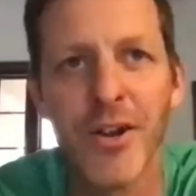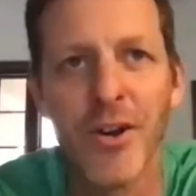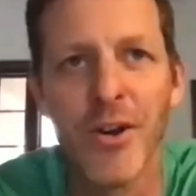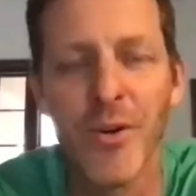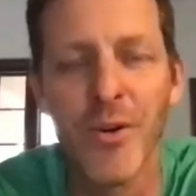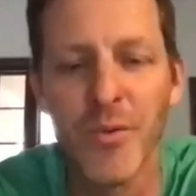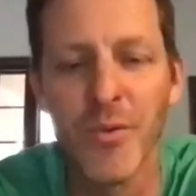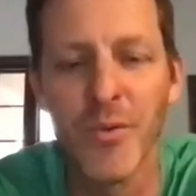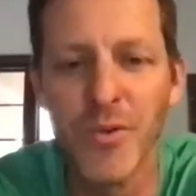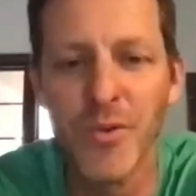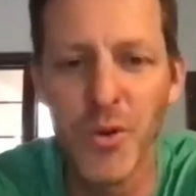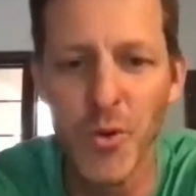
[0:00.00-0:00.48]

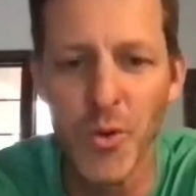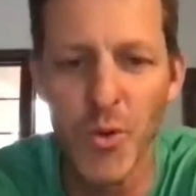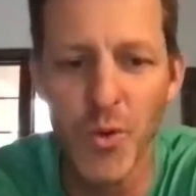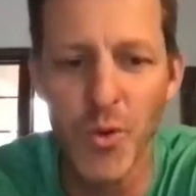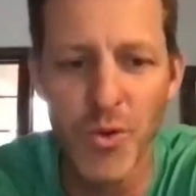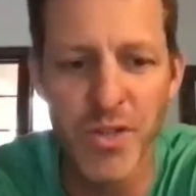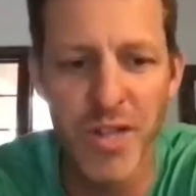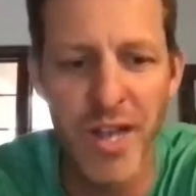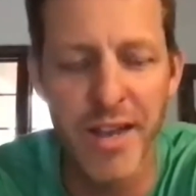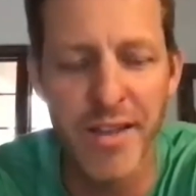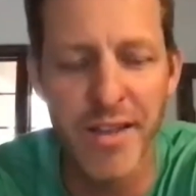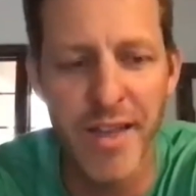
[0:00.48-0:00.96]
tools
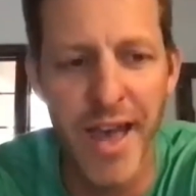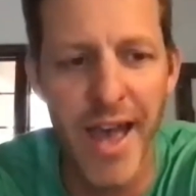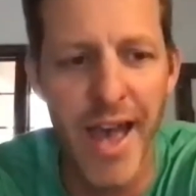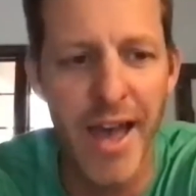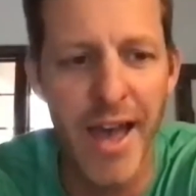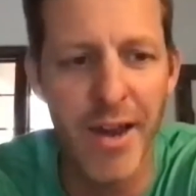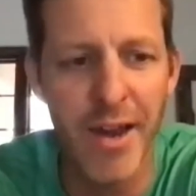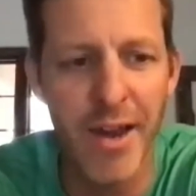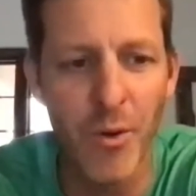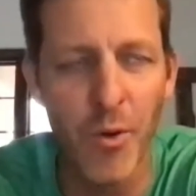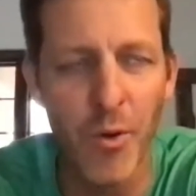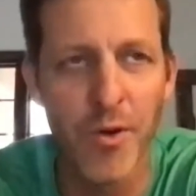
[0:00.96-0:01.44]
like
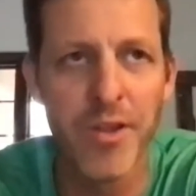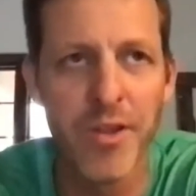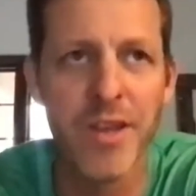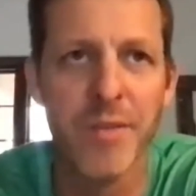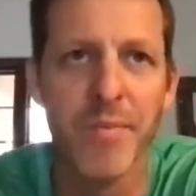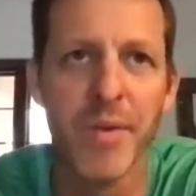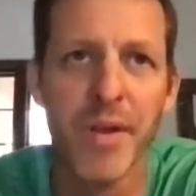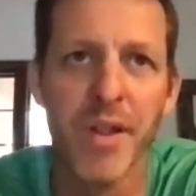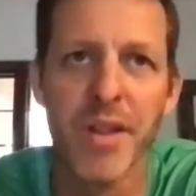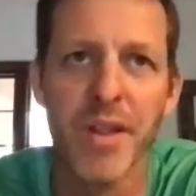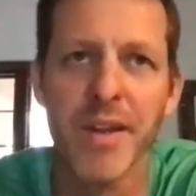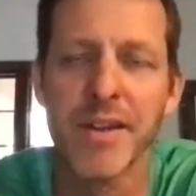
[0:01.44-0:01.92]
that, or the
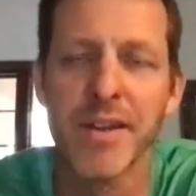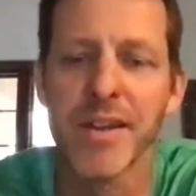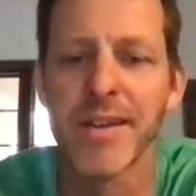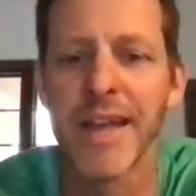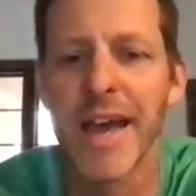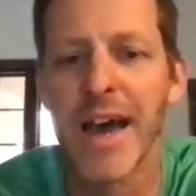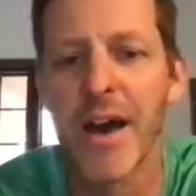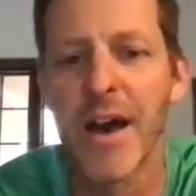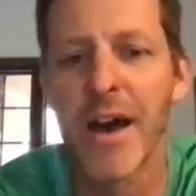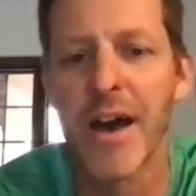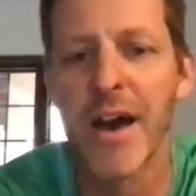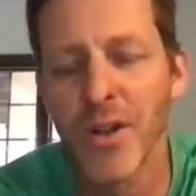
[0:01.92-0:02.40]
ability to
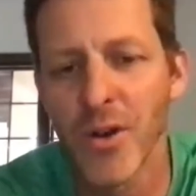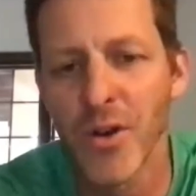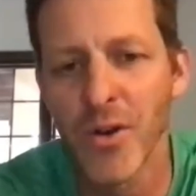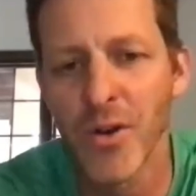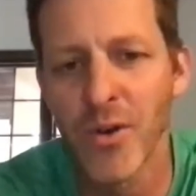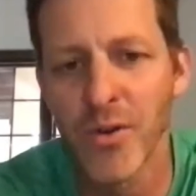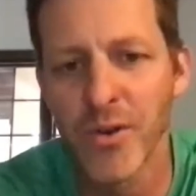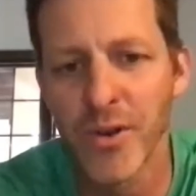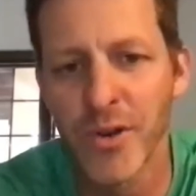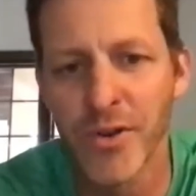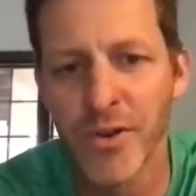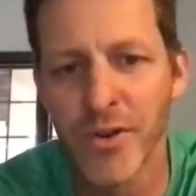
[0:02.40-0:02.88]

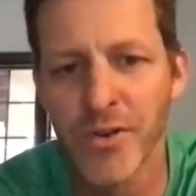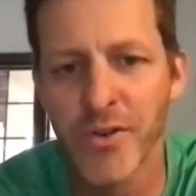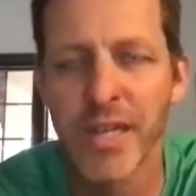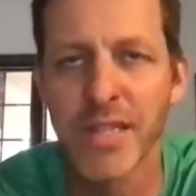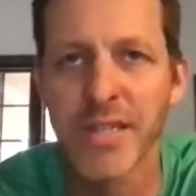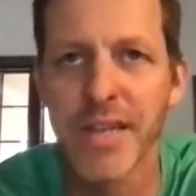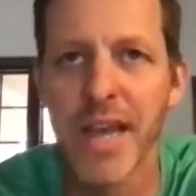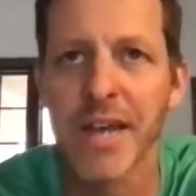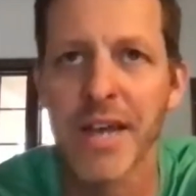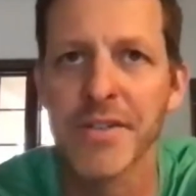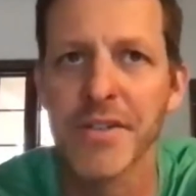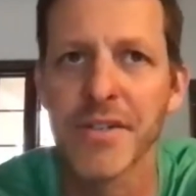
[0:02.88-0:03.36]
download your
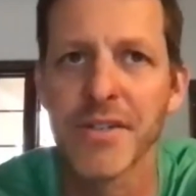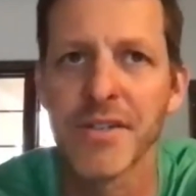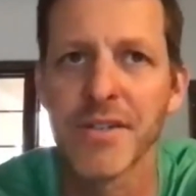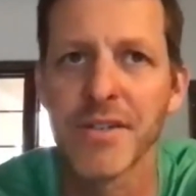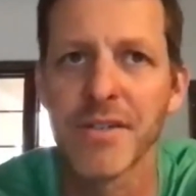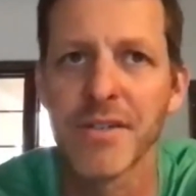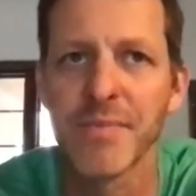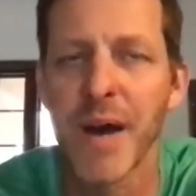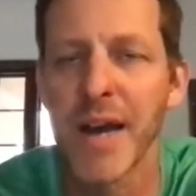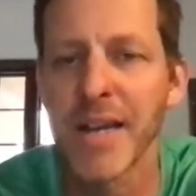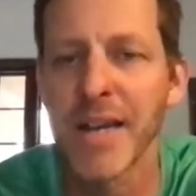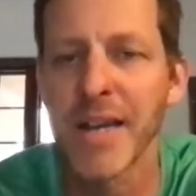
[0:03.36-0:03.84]
transactions
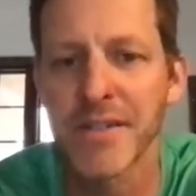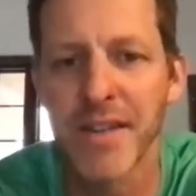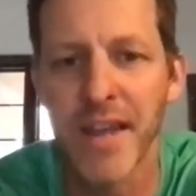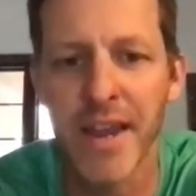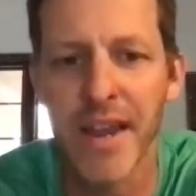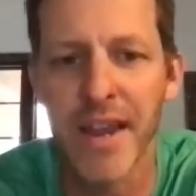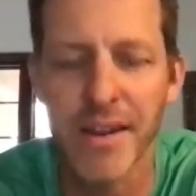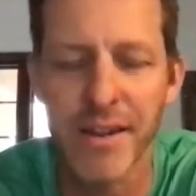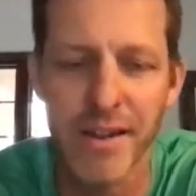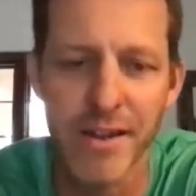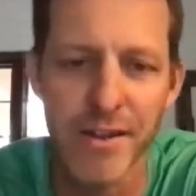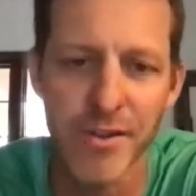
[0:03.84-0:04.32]
by
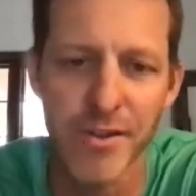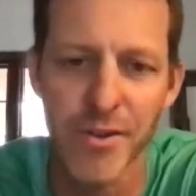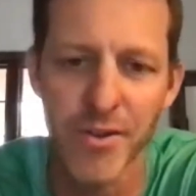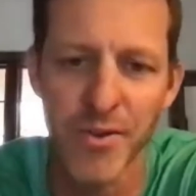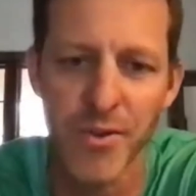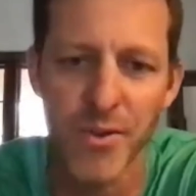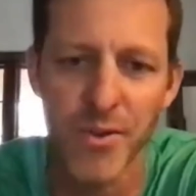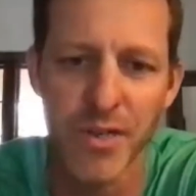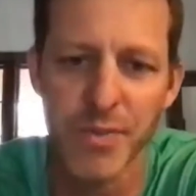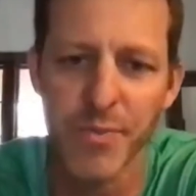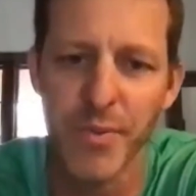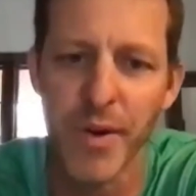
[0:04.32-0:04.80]
state
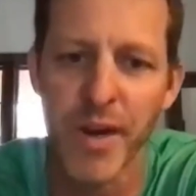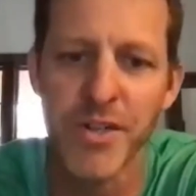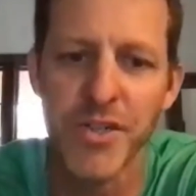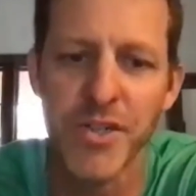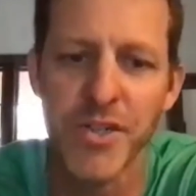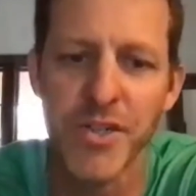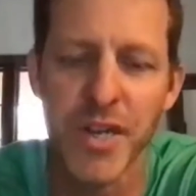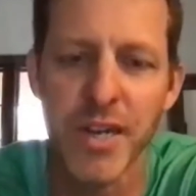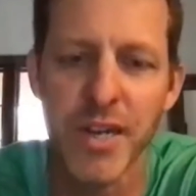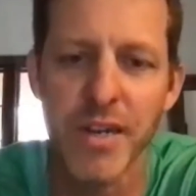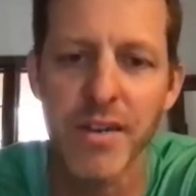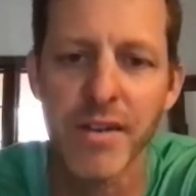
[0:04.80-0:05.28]
into a
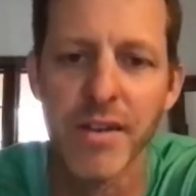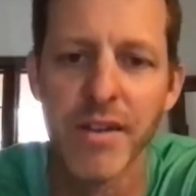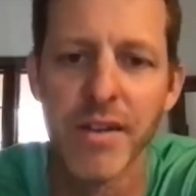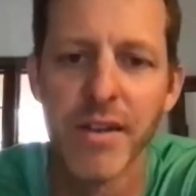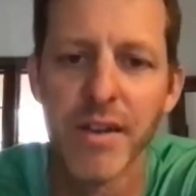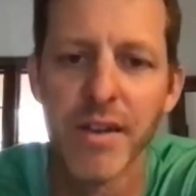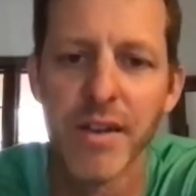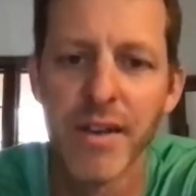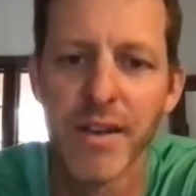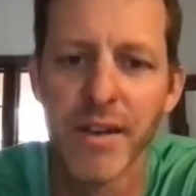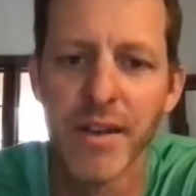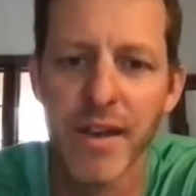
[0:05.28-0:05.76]
spreadsheet
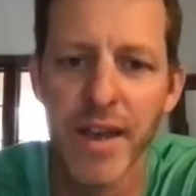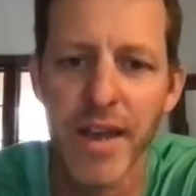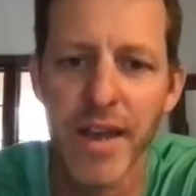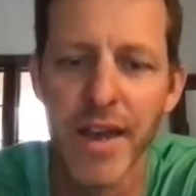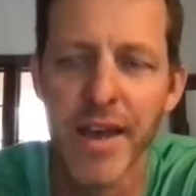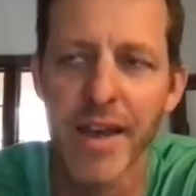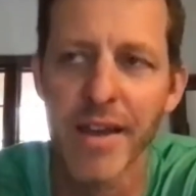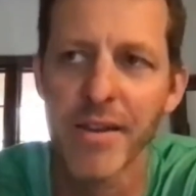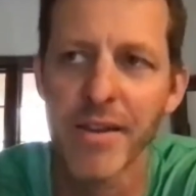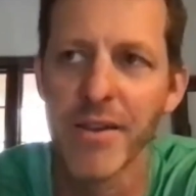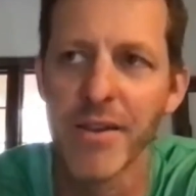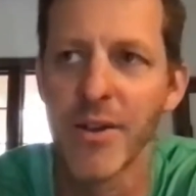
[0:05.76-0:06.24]

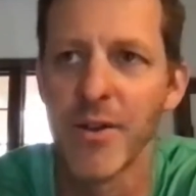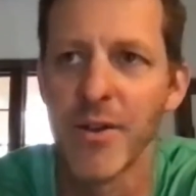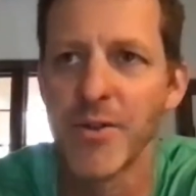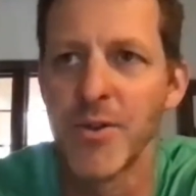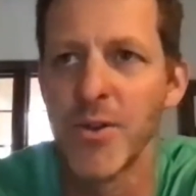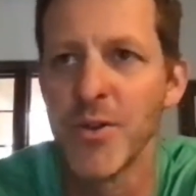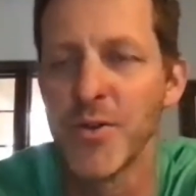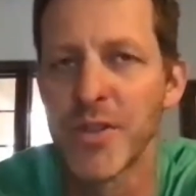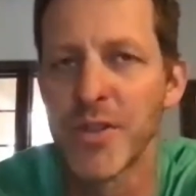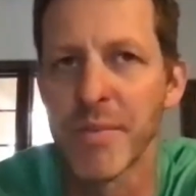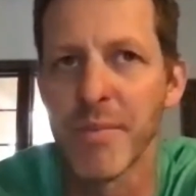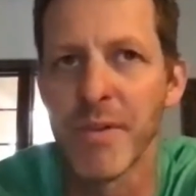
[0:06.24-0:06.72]
and
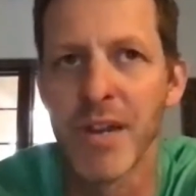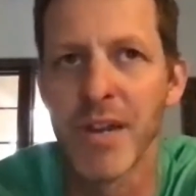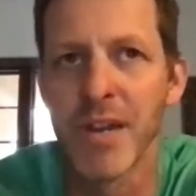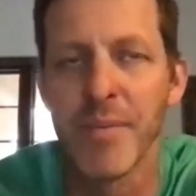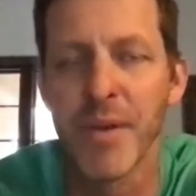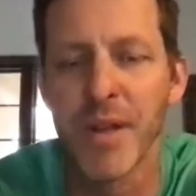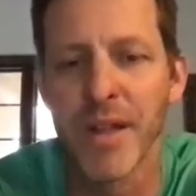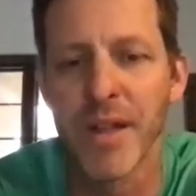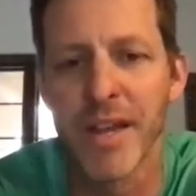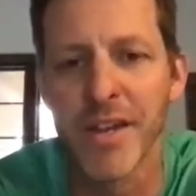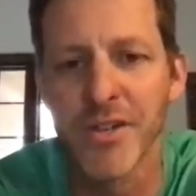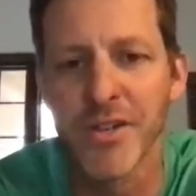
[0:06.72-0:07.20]
do some
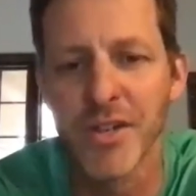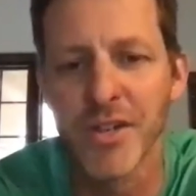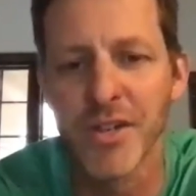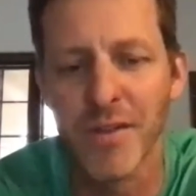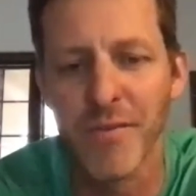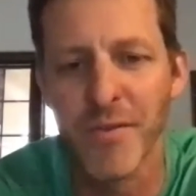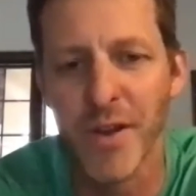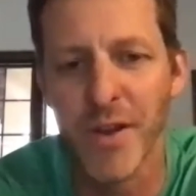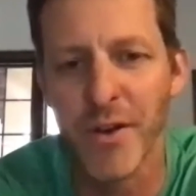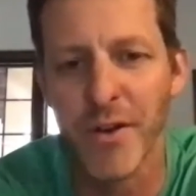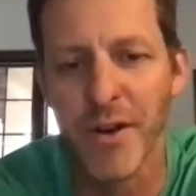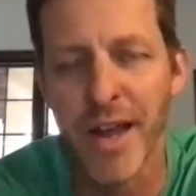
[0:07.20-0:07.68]
manipulation to
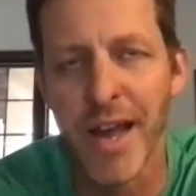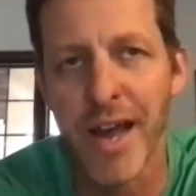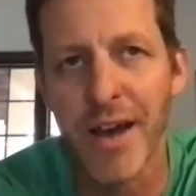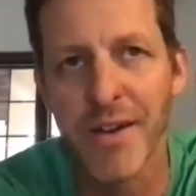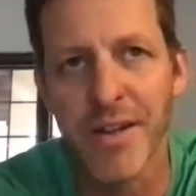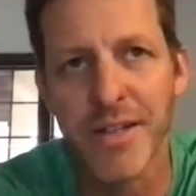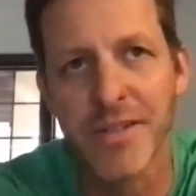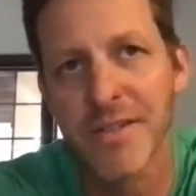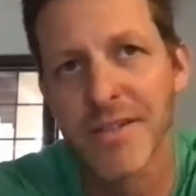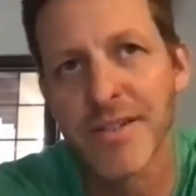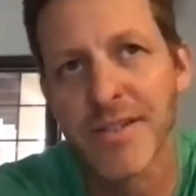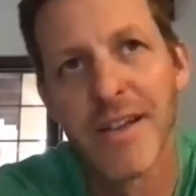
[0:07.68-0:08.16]
figure it out,
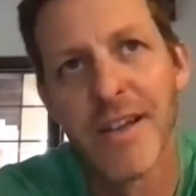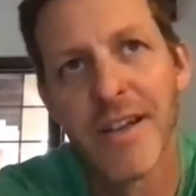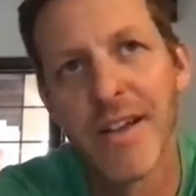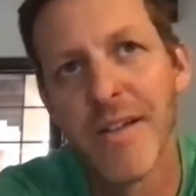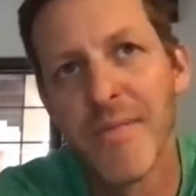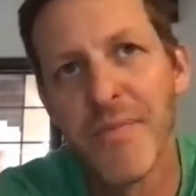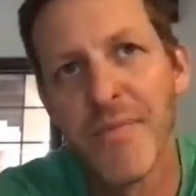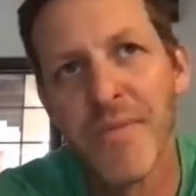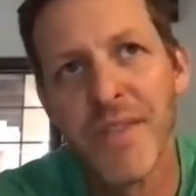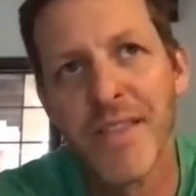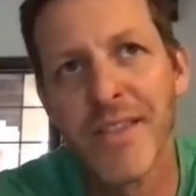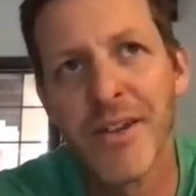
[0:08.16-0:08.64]

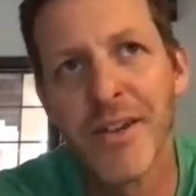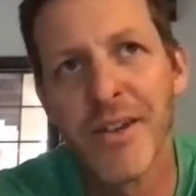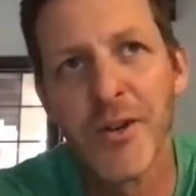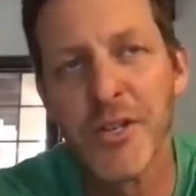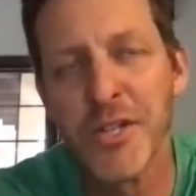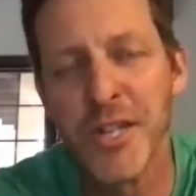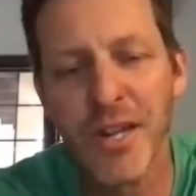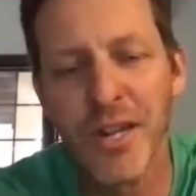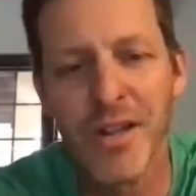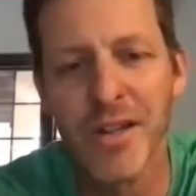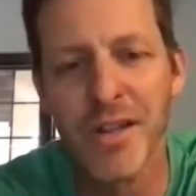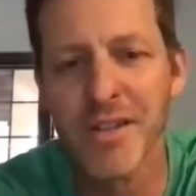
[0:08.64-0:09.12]
there
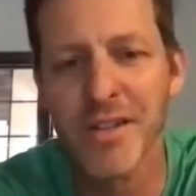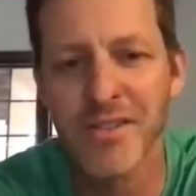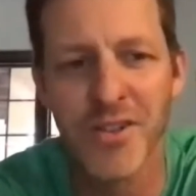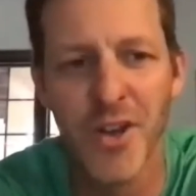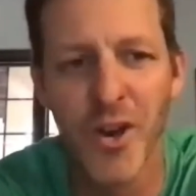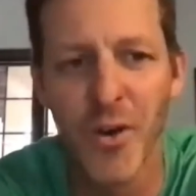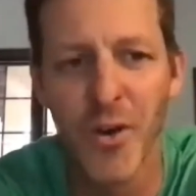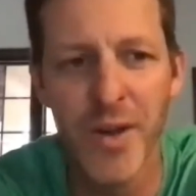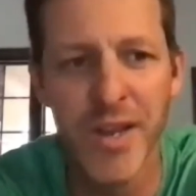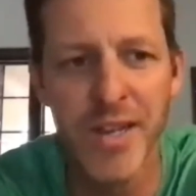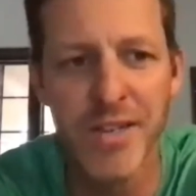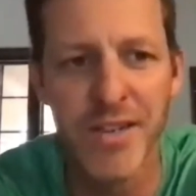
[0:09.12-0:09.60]
still is
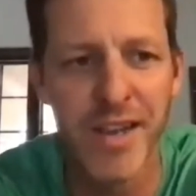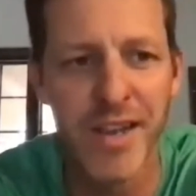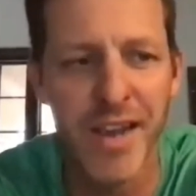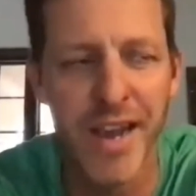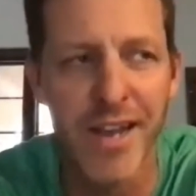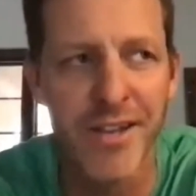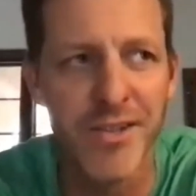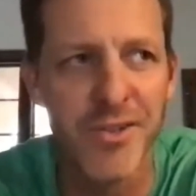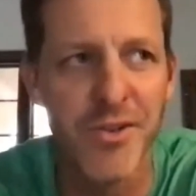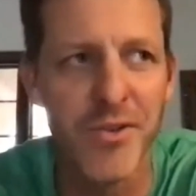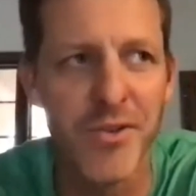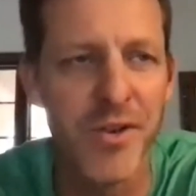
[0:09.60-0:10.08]
no easy
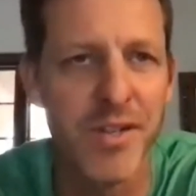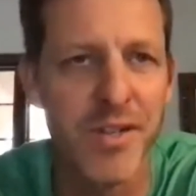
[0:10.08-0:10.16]
answer.